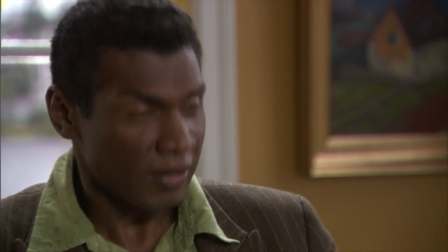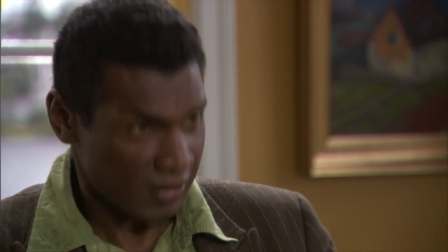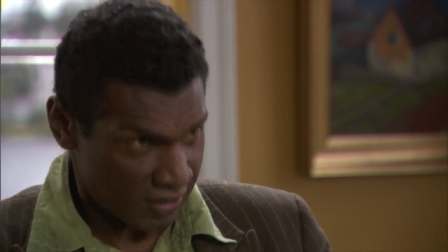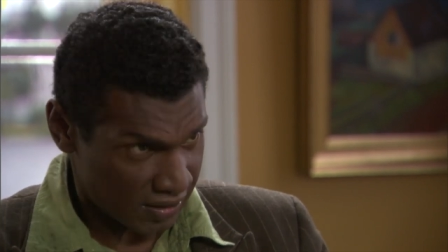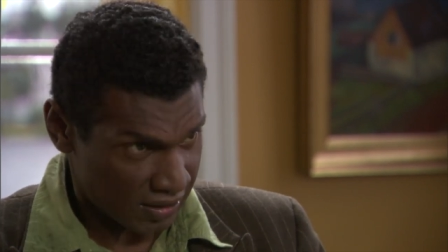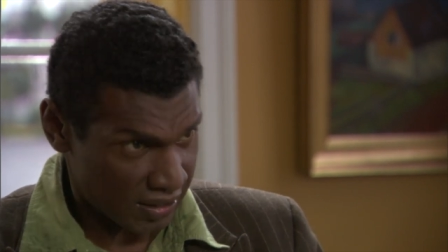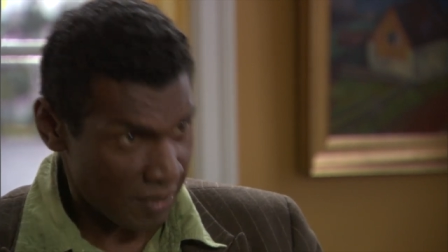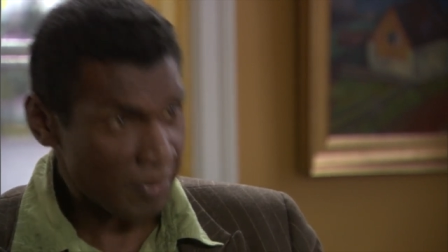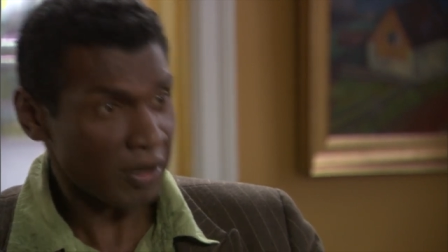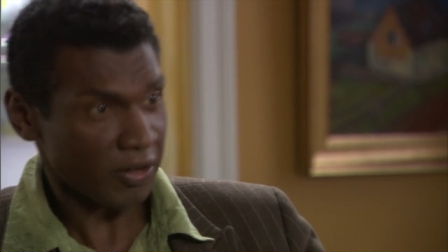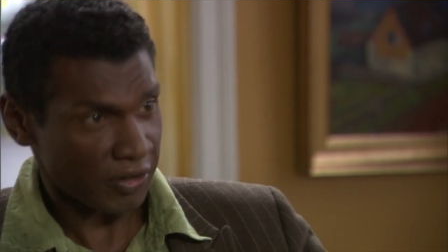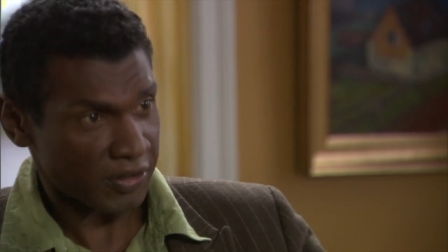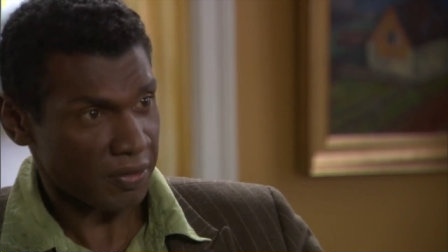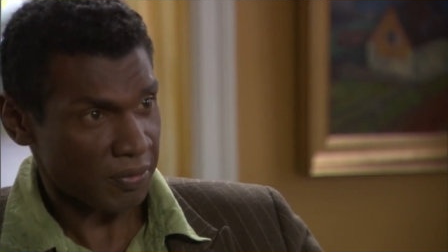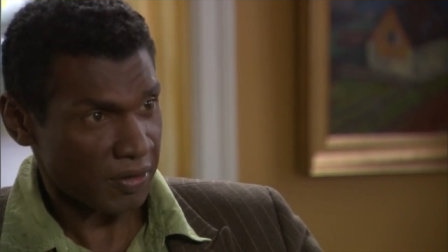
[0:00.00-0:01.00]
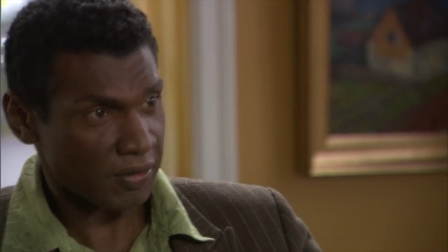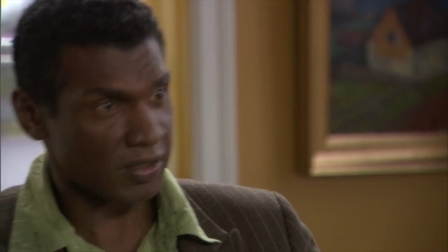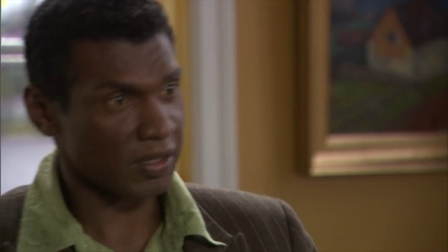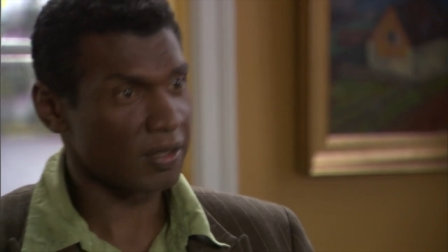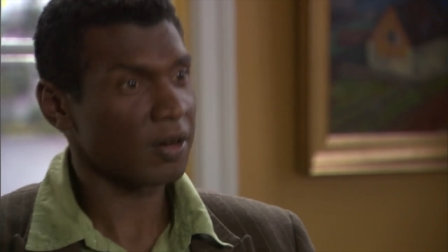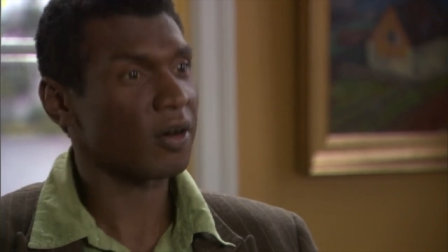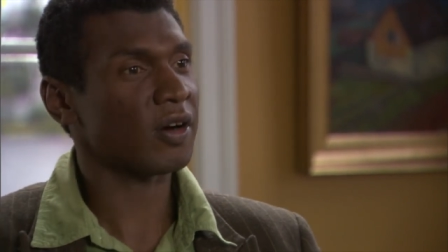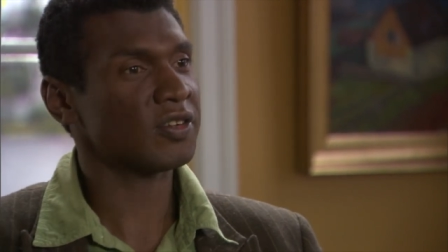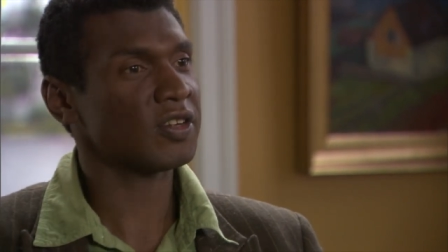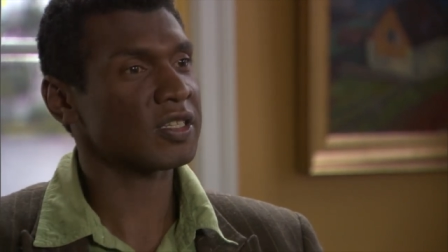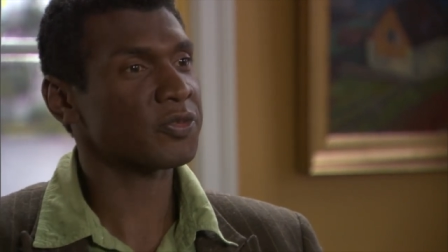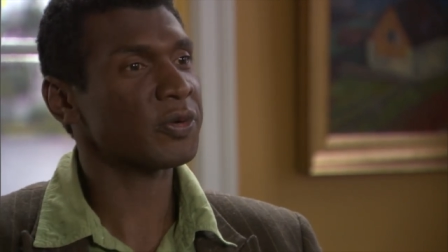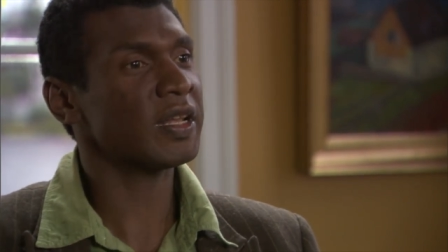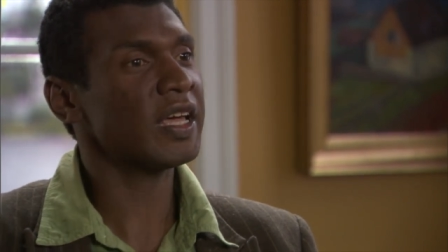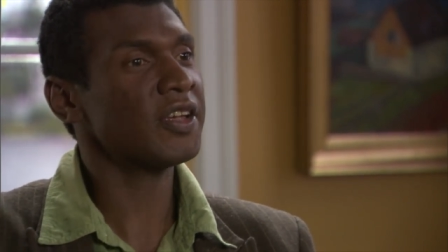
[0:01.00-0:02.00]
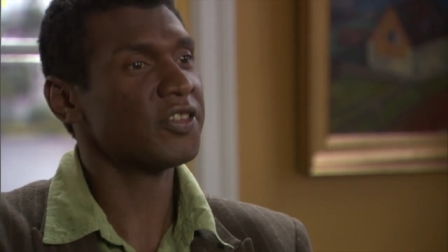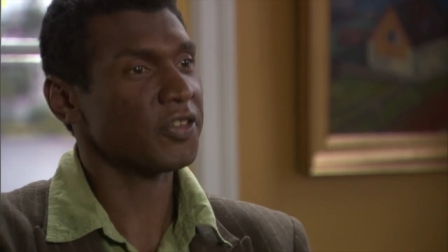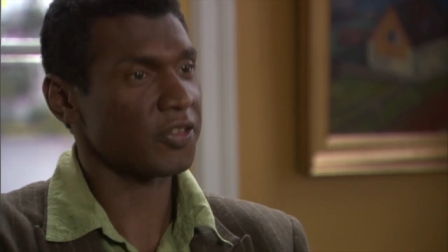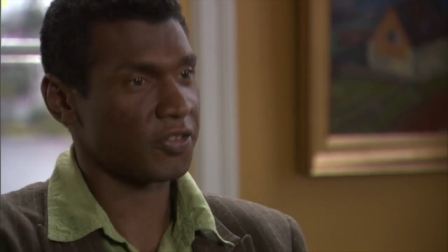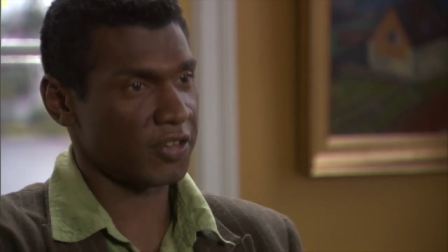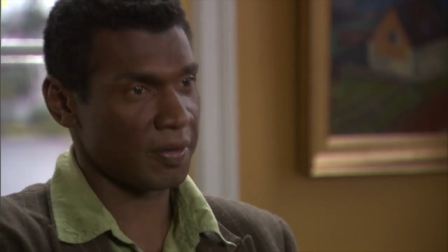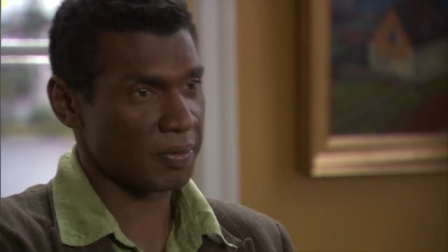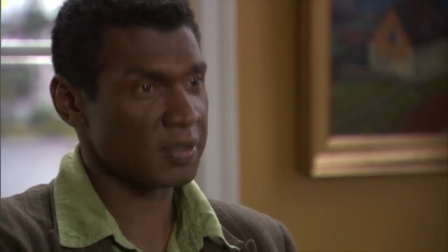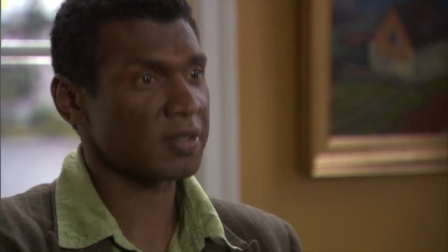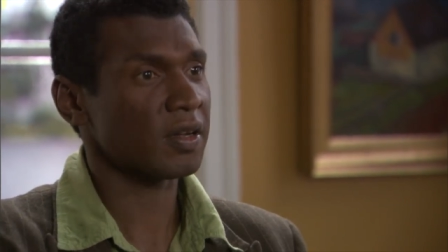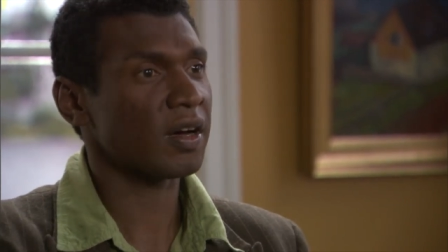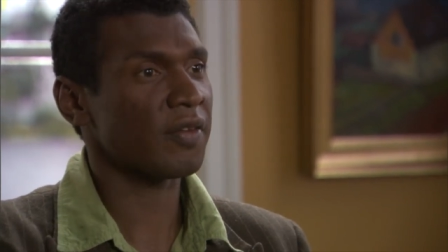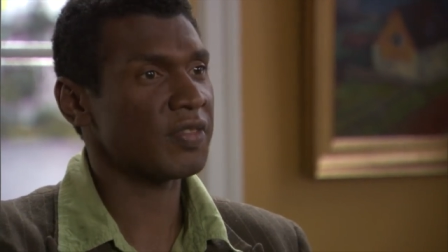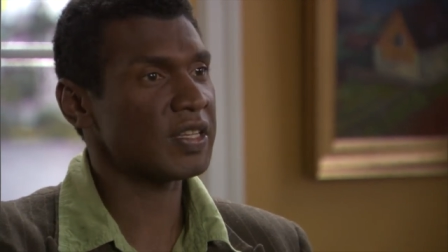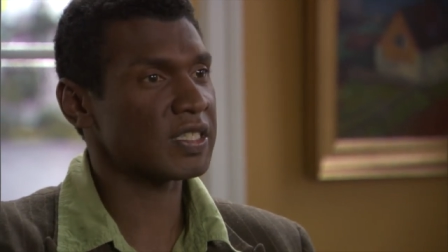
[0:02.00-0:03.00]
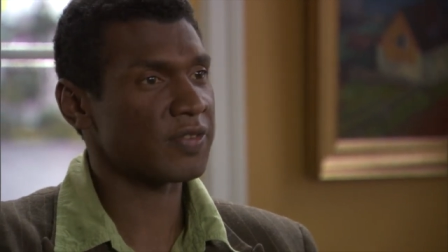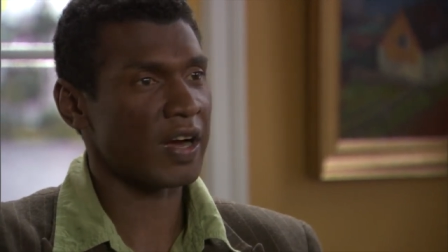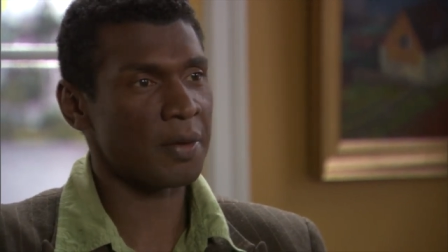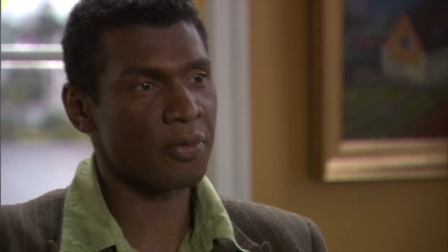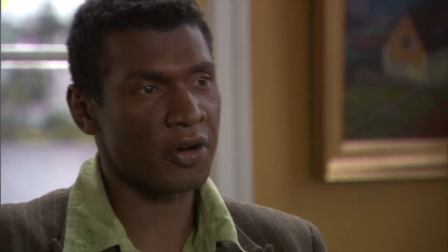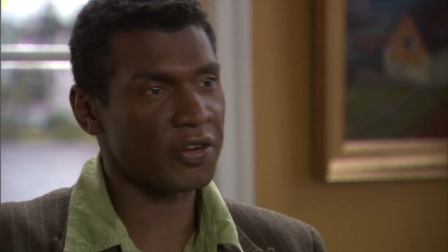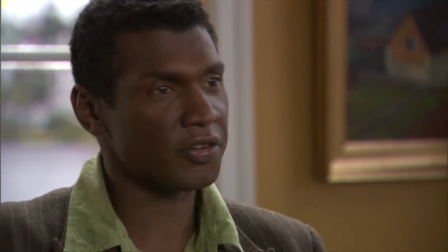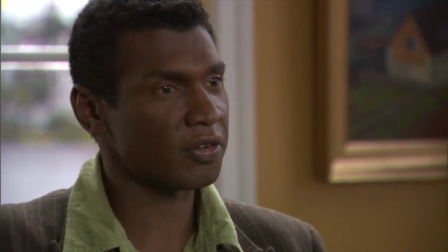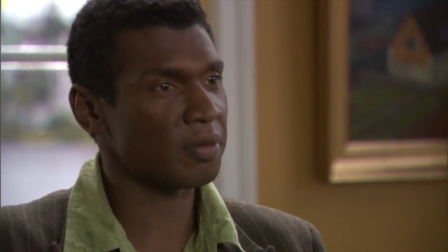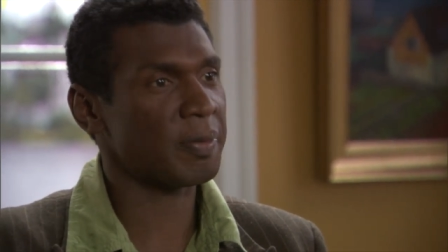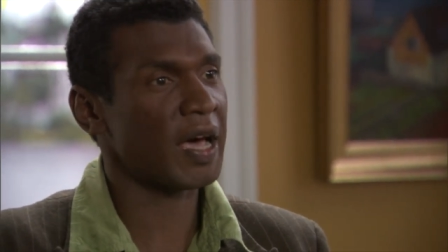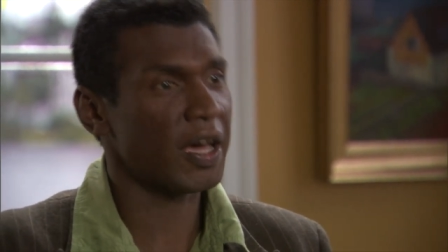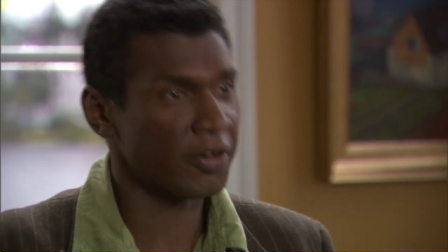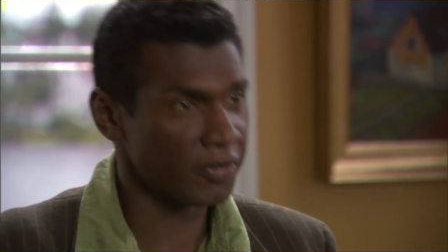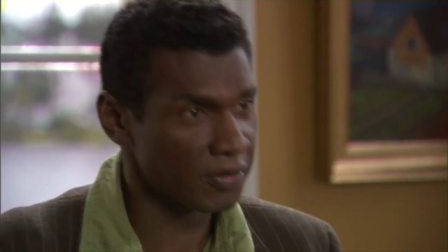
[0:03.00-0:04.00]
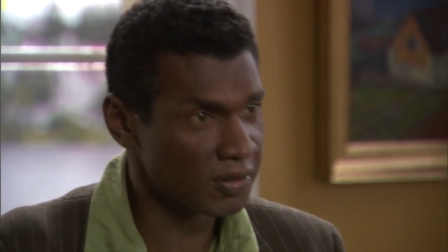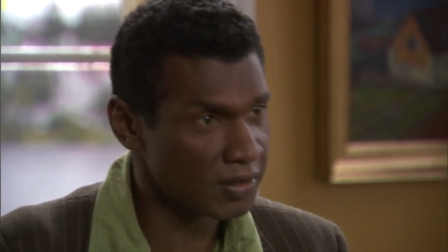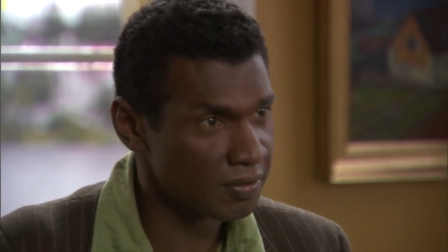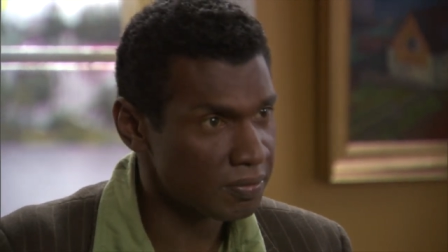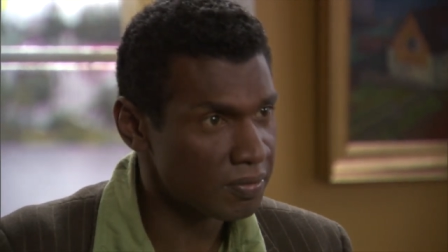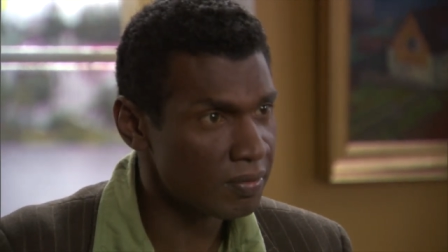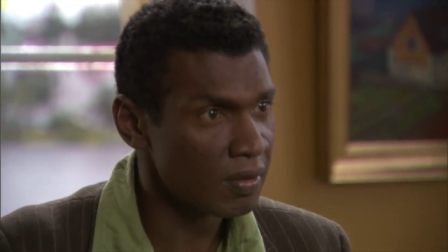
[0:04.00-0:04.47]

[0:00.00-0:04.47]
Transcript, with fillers: similar to music, are just relationships of these vibrational patterns.